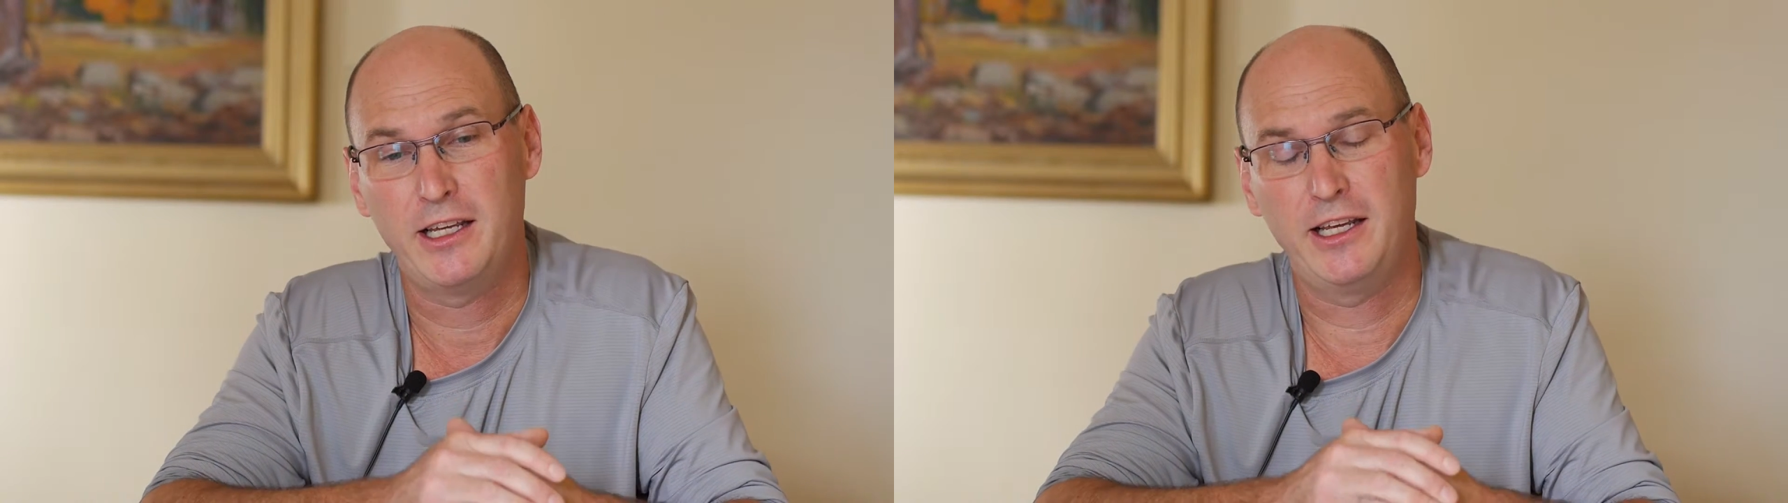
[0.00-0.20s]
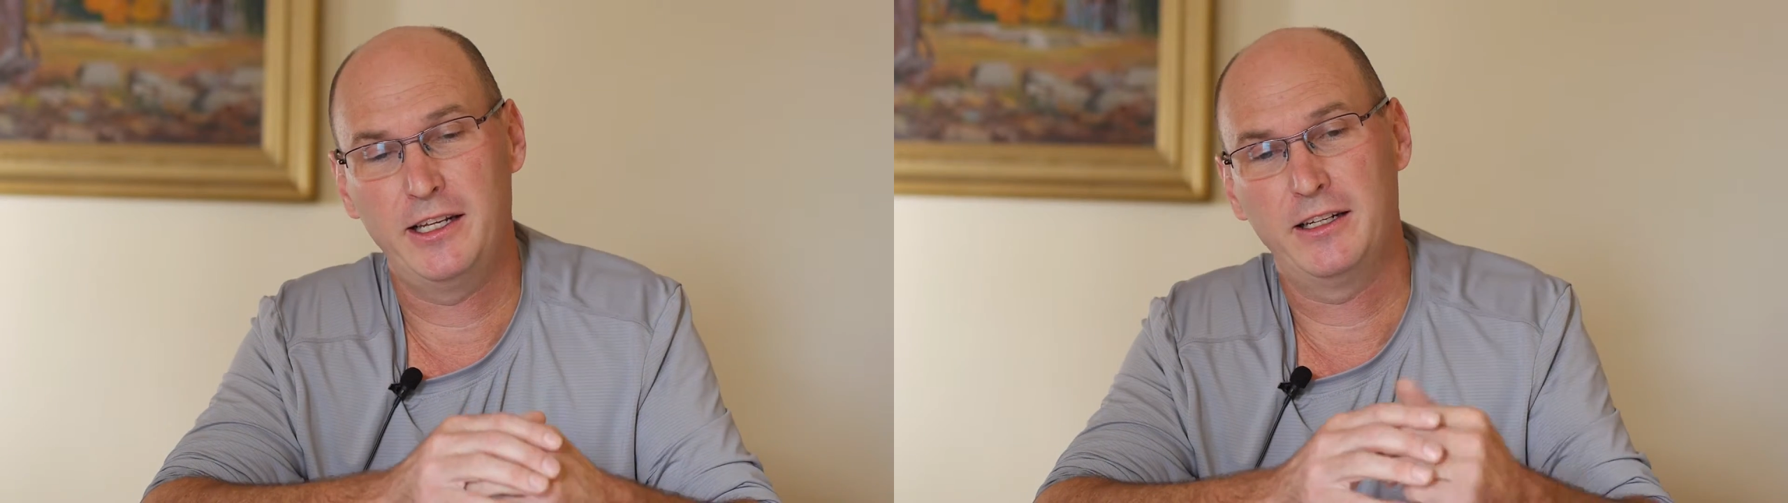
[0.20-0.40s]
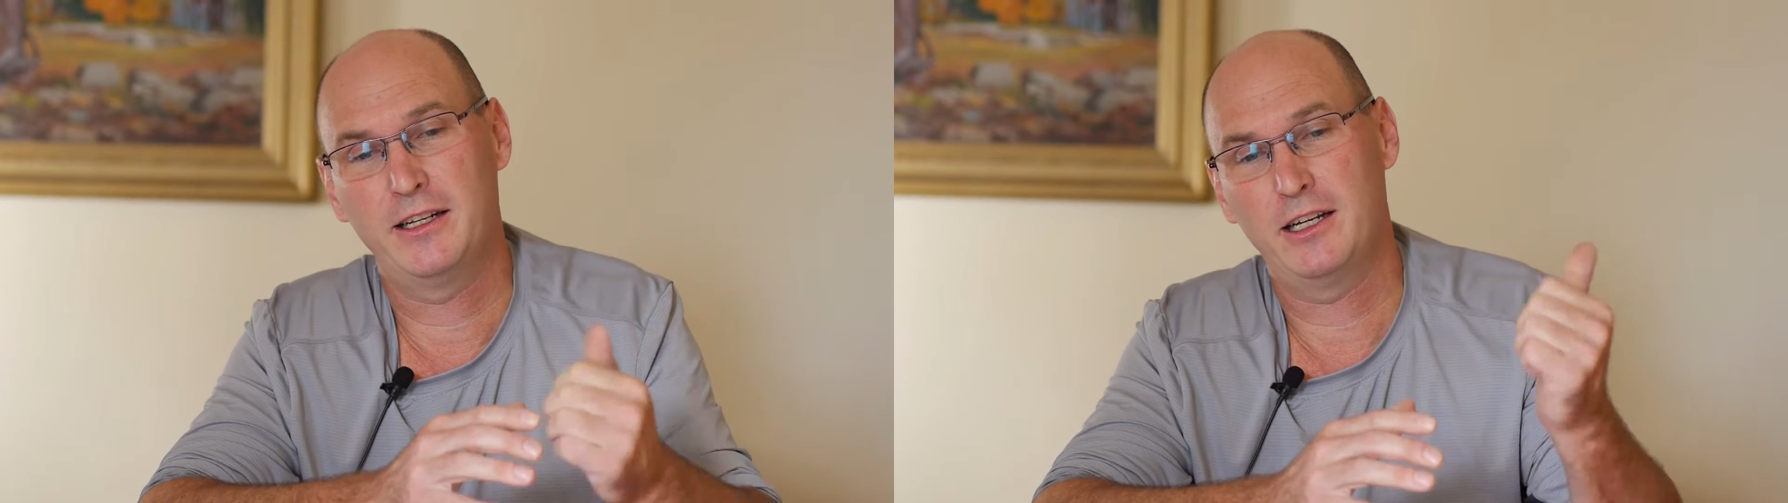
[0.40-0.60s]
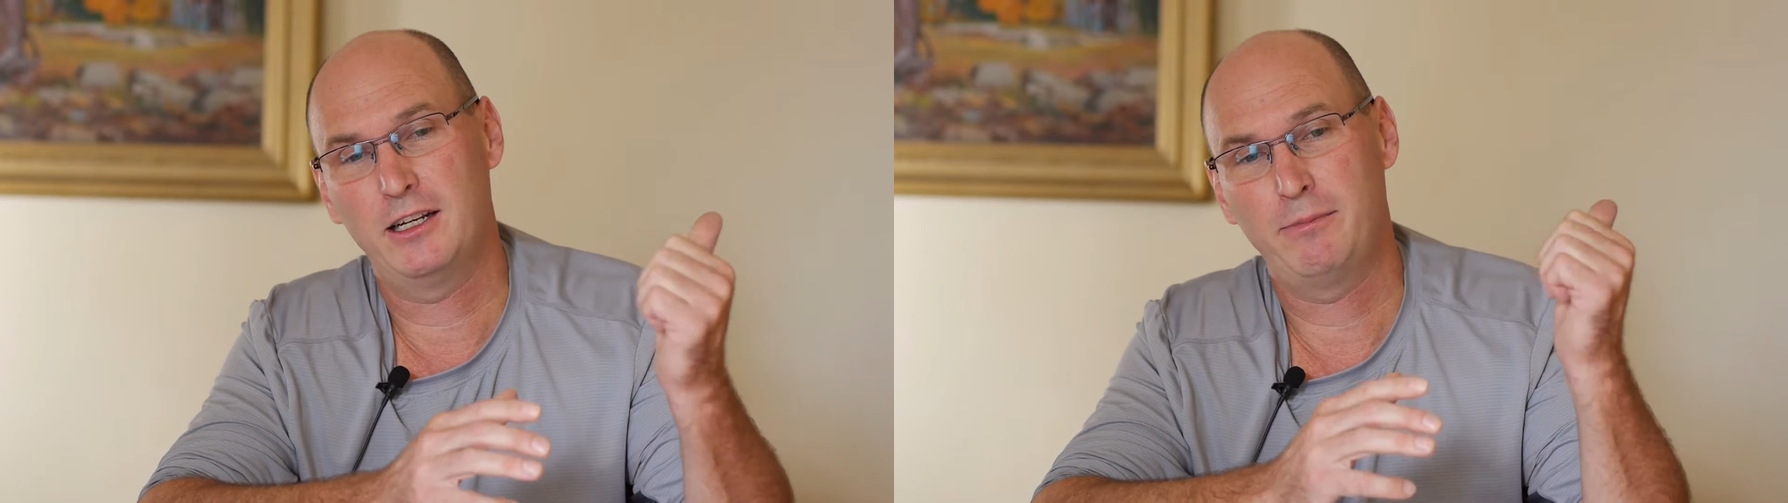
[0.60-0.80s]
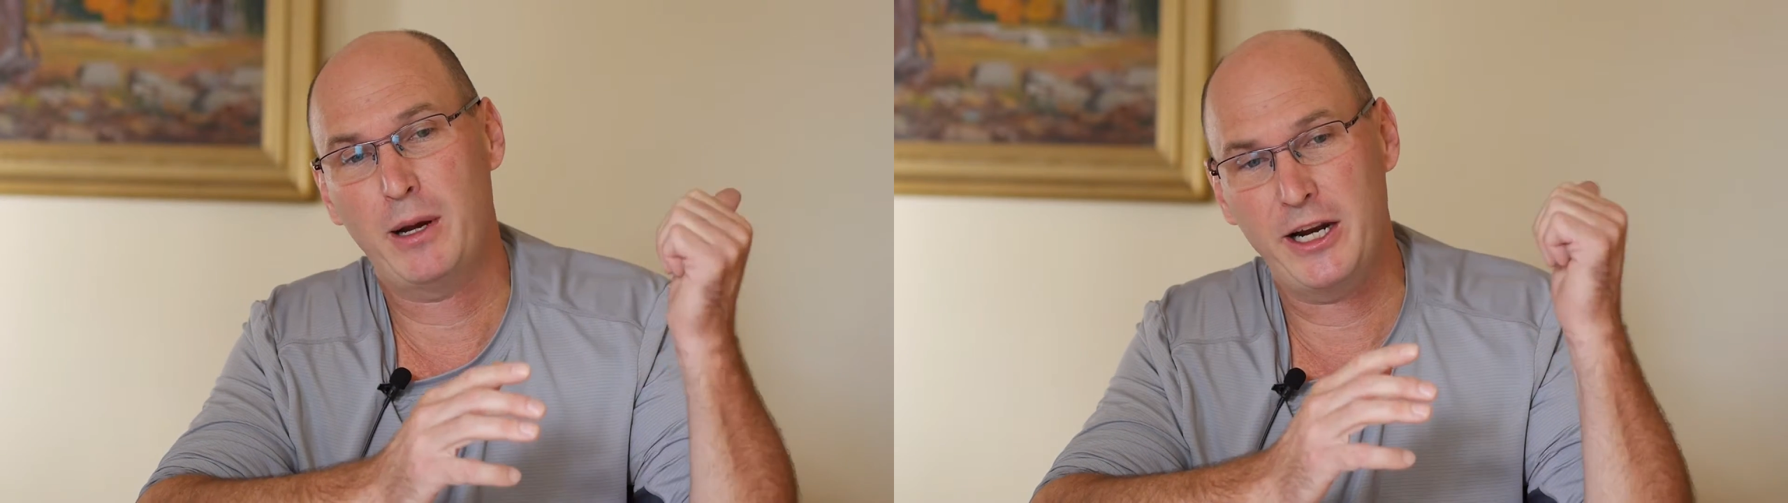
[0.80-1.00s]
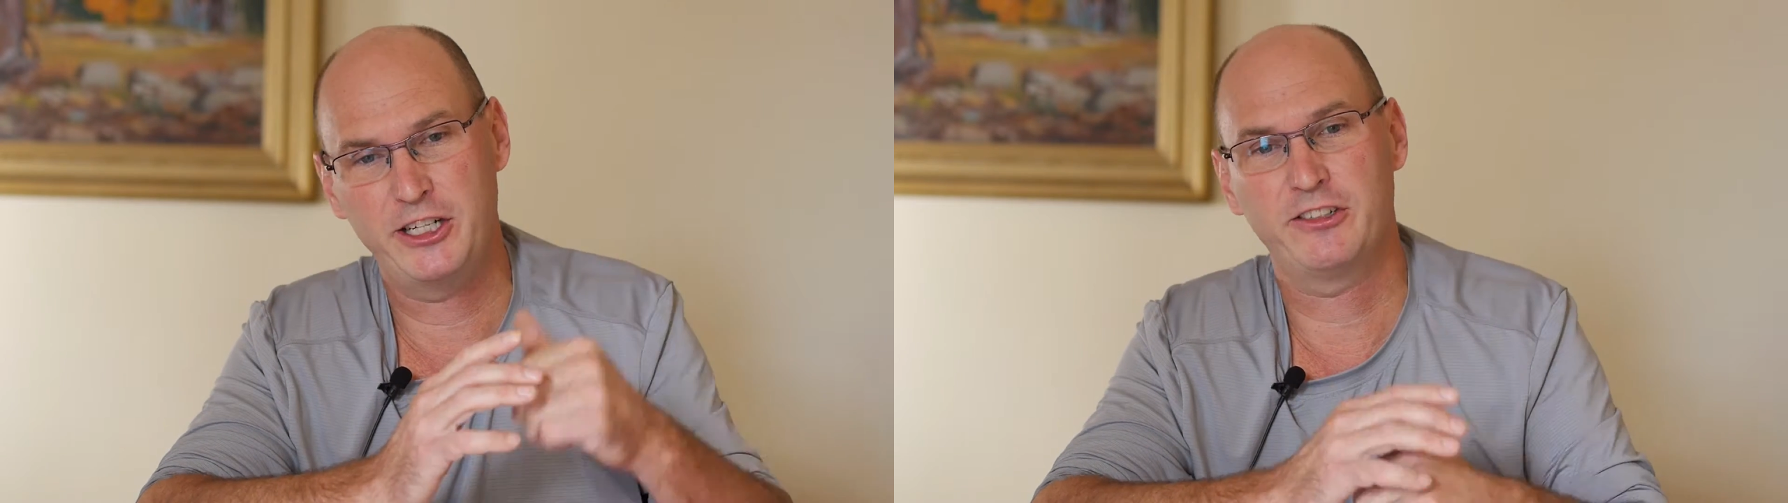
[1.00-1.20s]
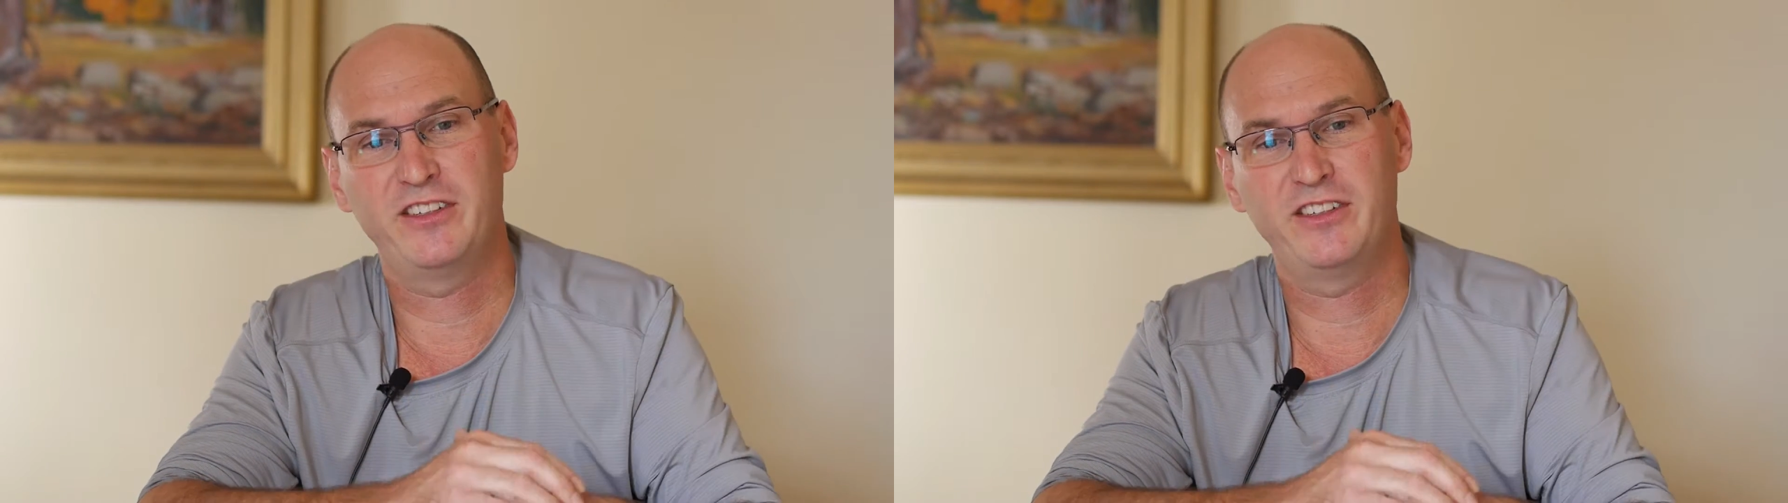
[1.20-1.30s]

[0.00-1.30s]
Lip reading: in Pioneer